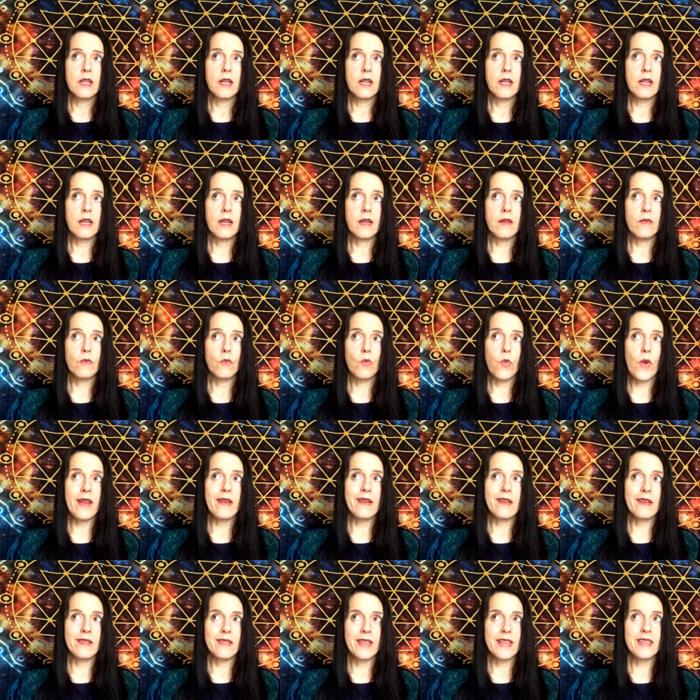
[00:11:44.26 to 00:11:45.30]
uh,
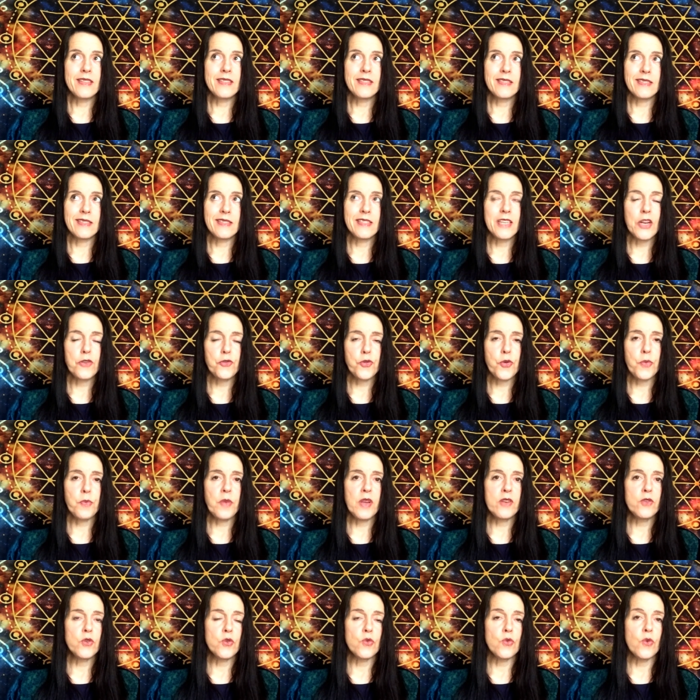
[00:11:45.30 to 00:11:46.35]
when there's
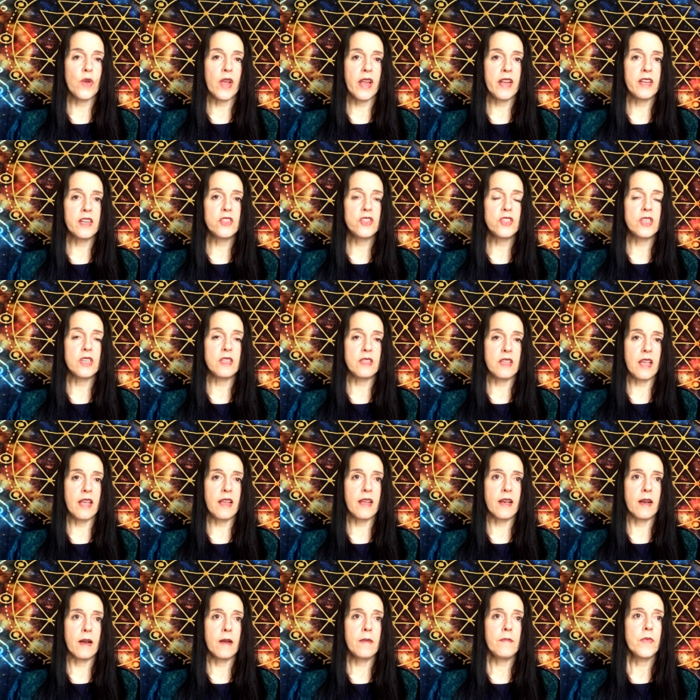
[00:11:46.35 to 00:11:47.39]
detrimental energy
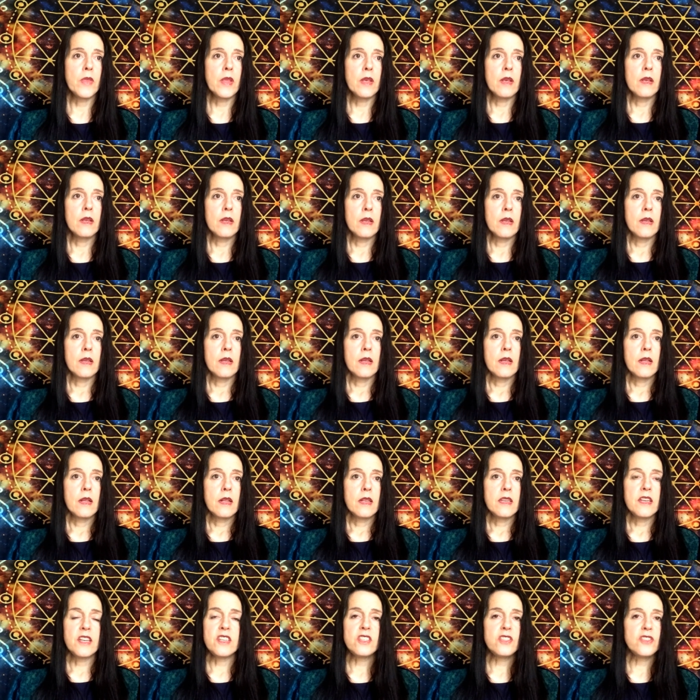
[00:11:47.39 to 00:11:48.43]
there,
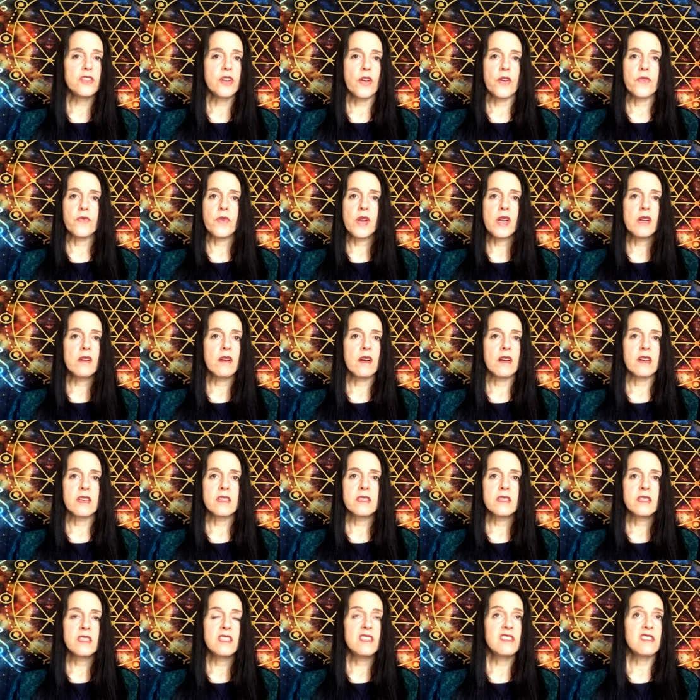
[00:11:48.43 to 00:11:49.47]
you just don't
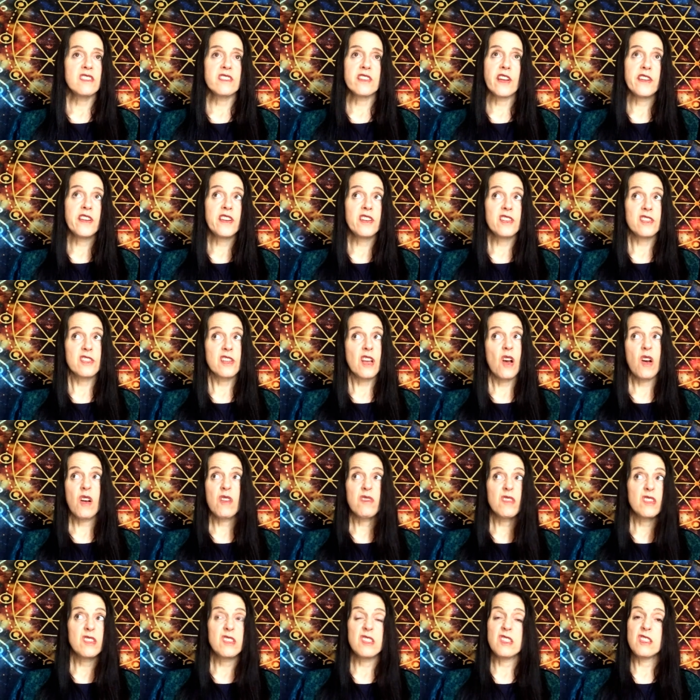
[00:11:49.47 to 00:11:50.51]
realize. You just don't, you just go,
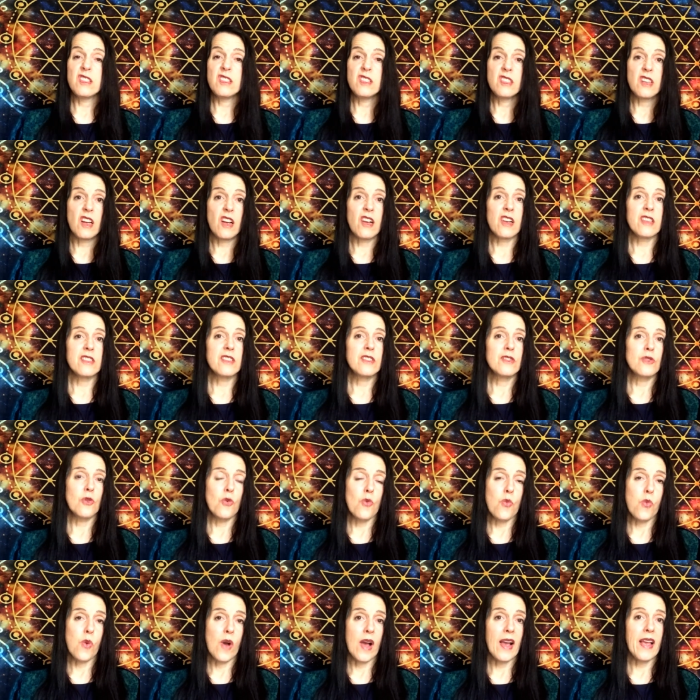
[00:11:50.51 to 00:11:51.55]
oh, this is just the
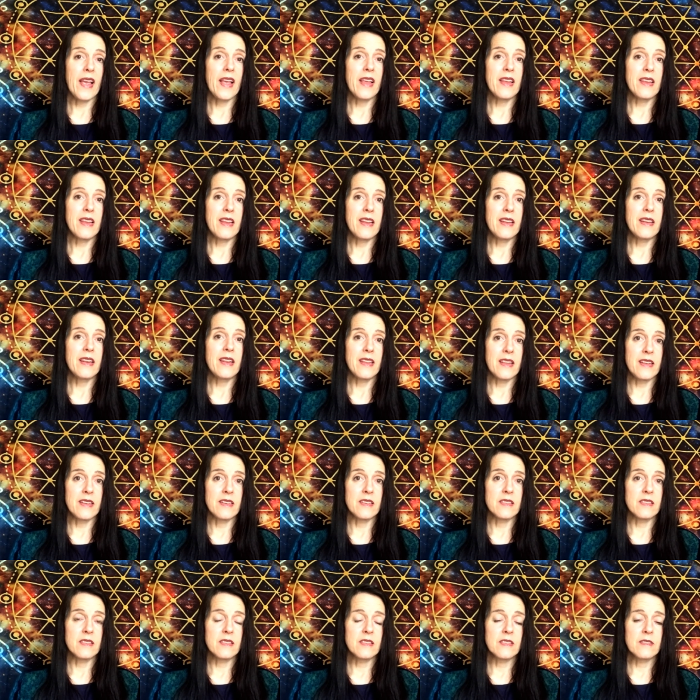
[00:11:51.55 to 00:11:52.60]
way it
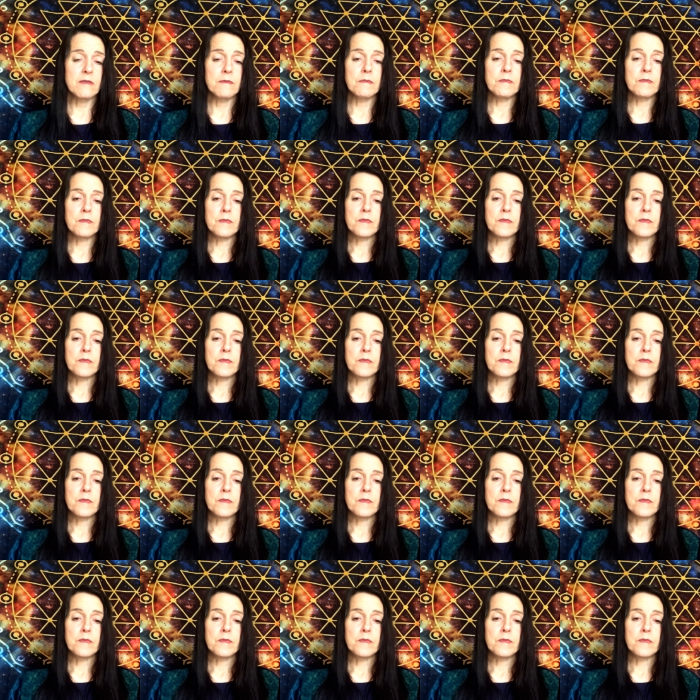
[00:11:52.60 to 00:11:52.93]
is.